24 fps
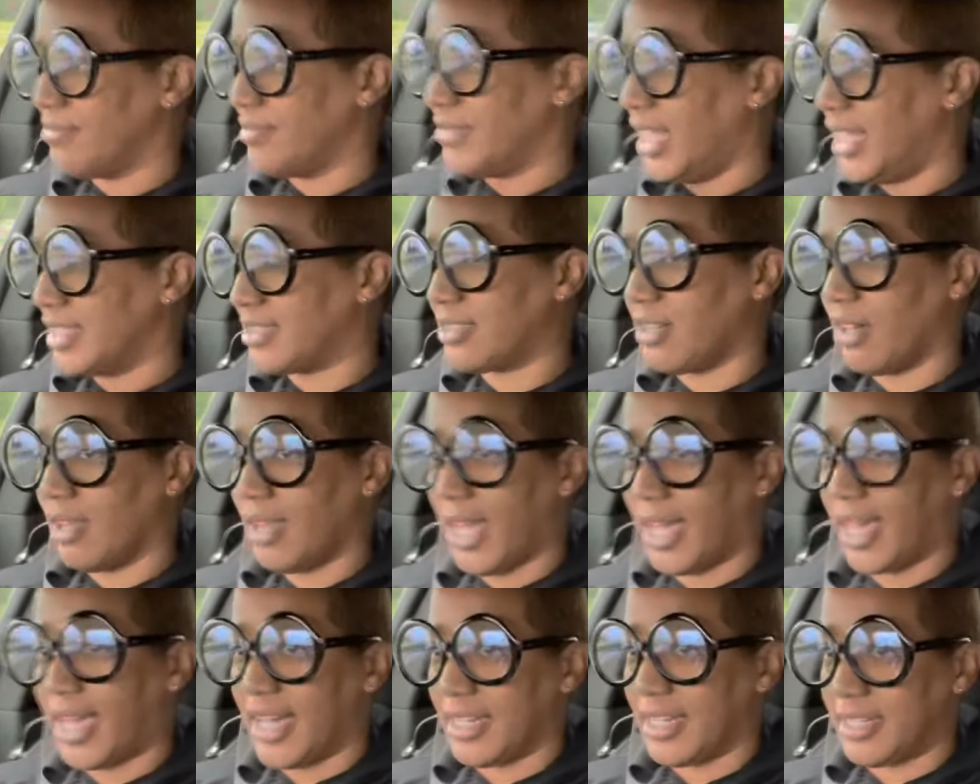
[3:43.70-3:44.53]
That's all
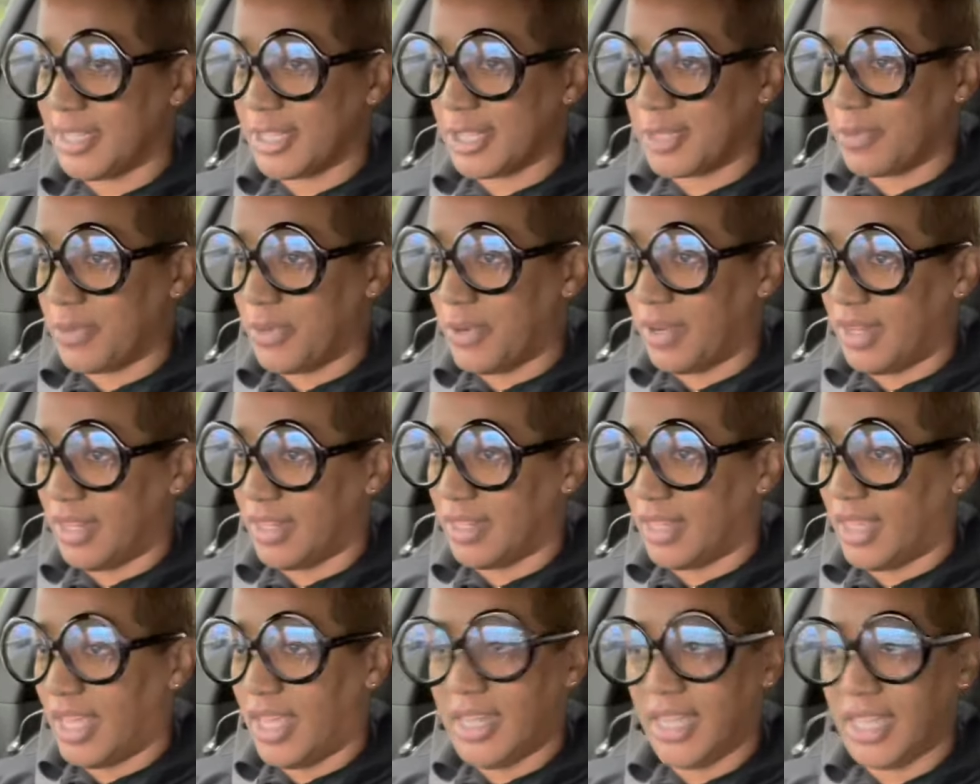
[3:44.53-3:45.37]
I got this
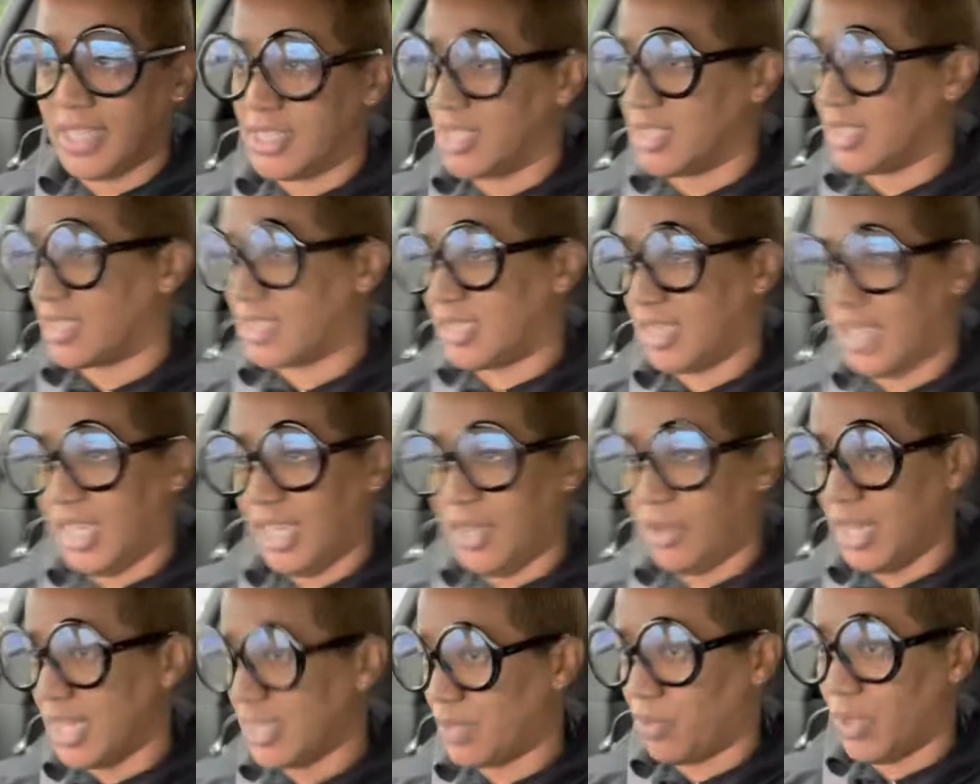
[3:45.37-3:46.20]
morning. And it just
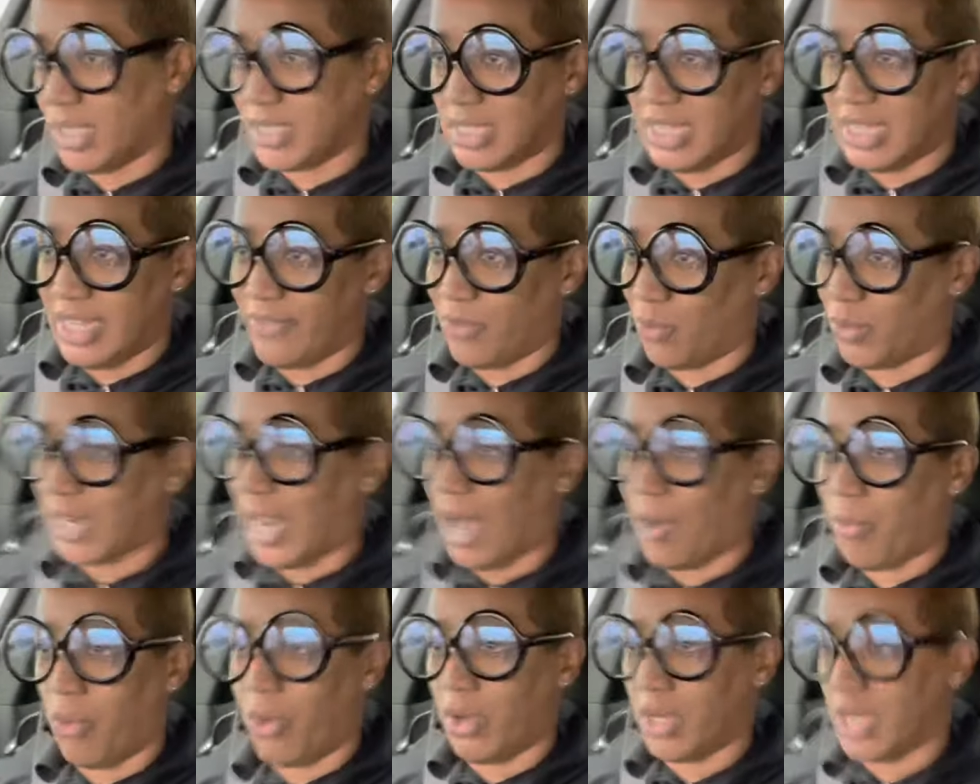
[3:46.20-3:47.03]
wasn't even what
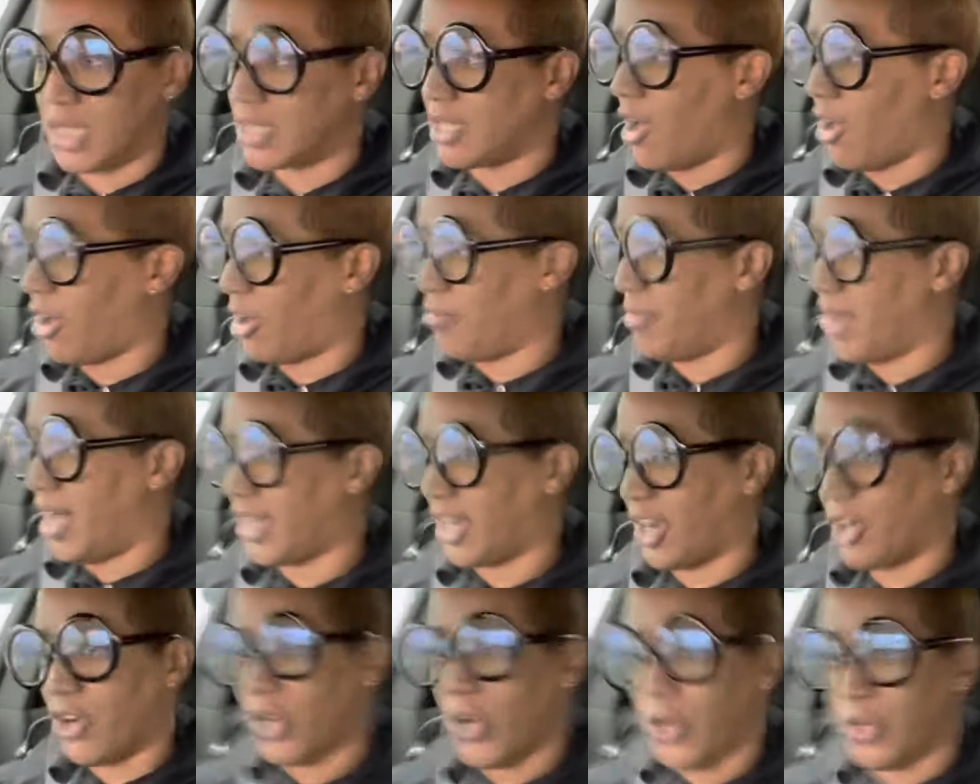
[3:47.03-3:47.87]
I wanted to talk
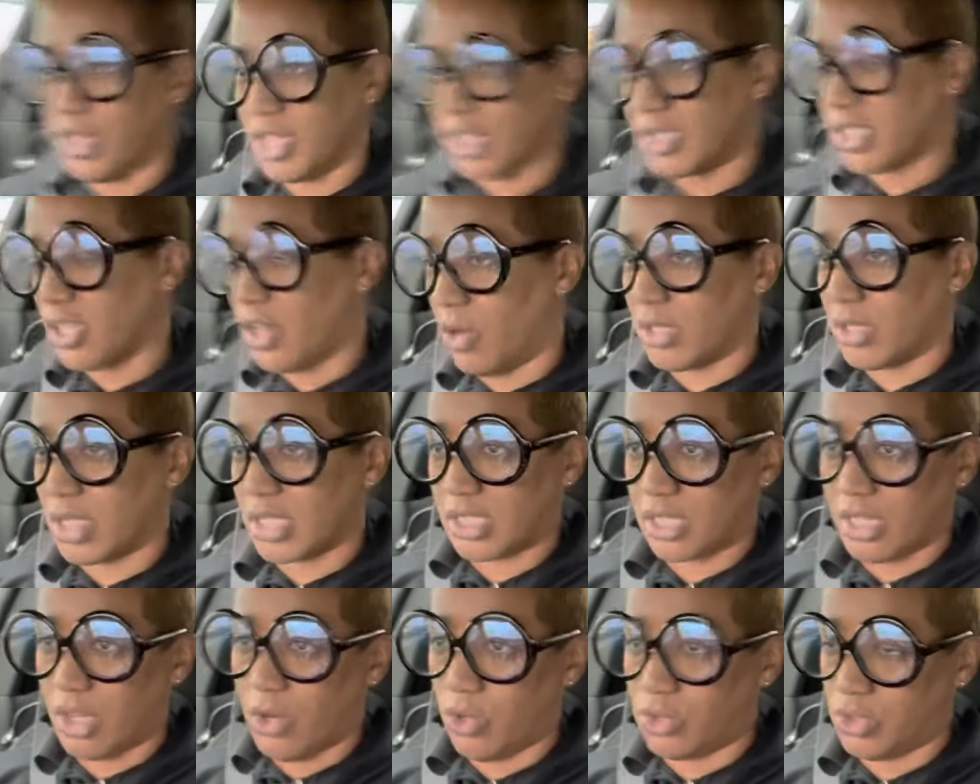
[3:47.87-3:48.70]
about. I heard the song.
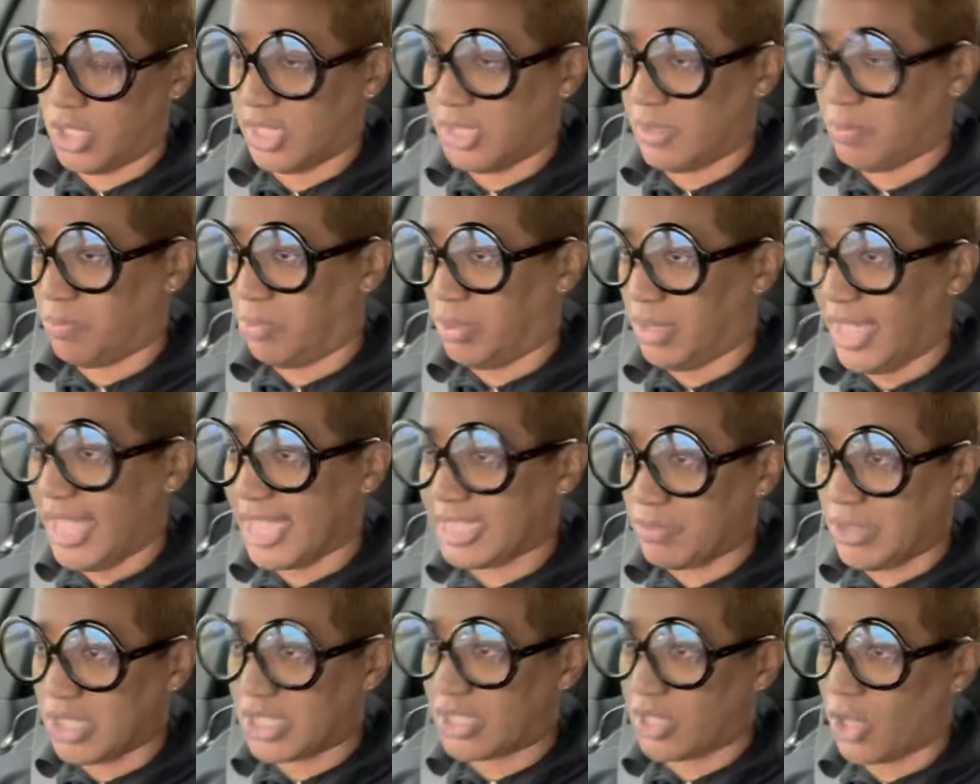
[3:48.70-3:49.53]
The song just
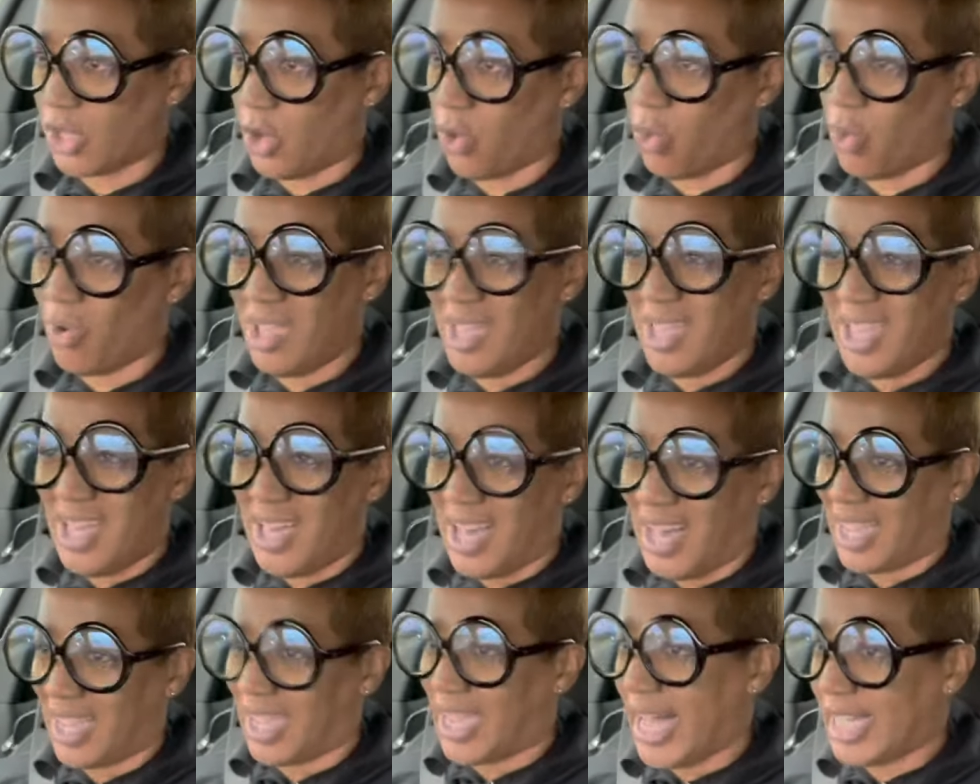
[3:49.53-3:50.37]
blessed me. So
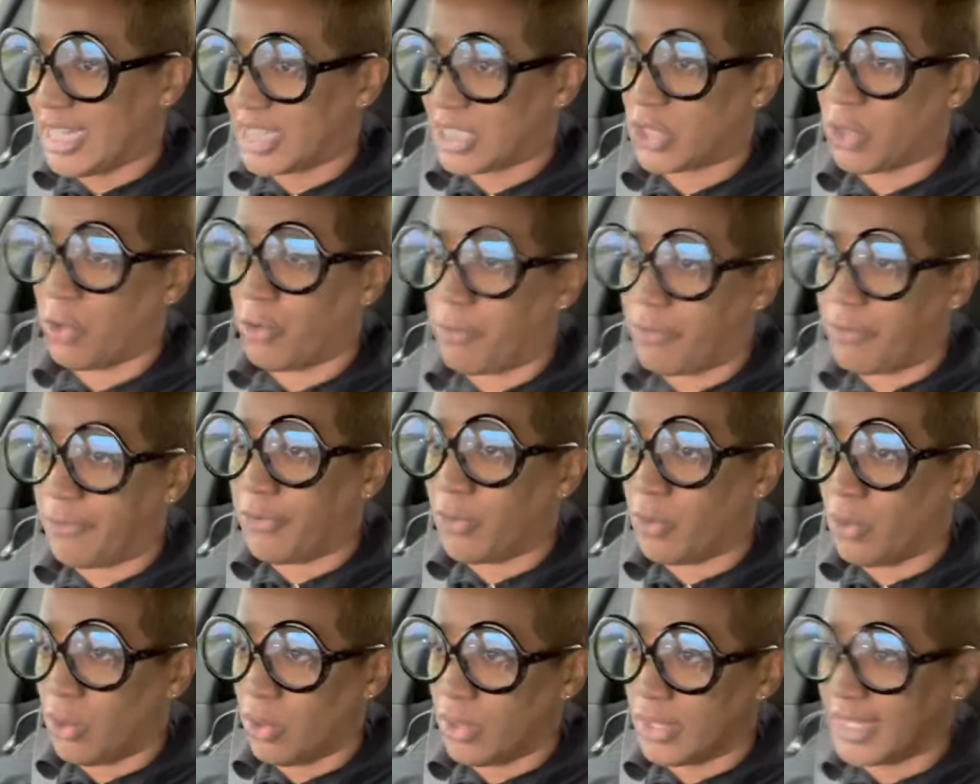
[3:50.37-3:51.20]
I got so
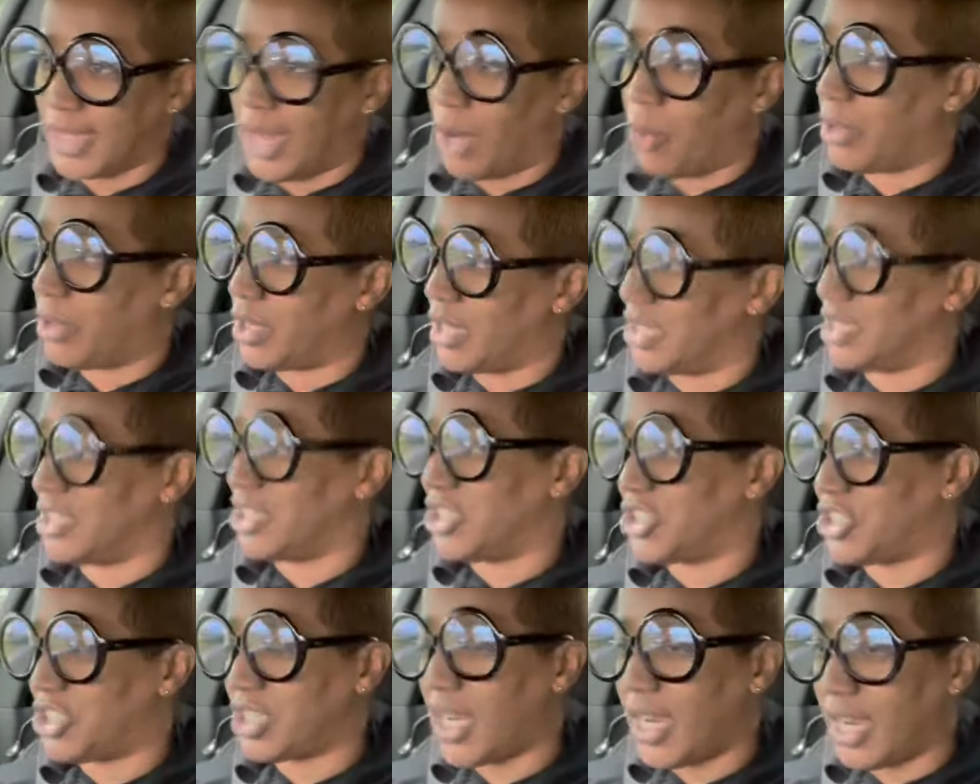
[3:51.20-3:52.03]
full and I wanted
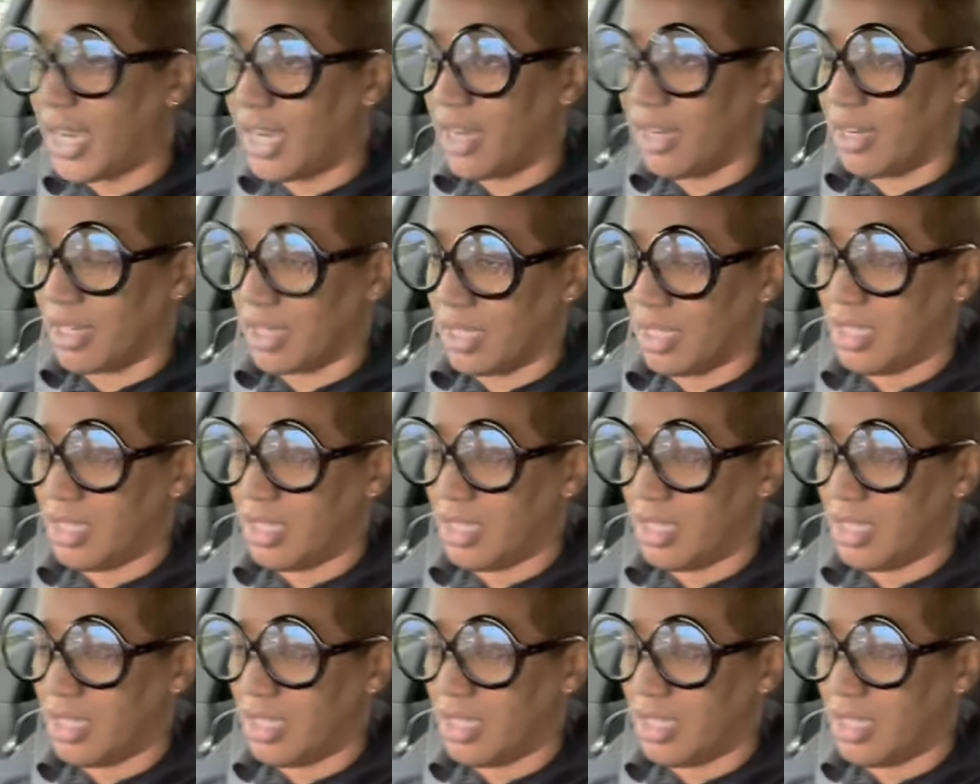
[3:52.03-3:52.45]
to share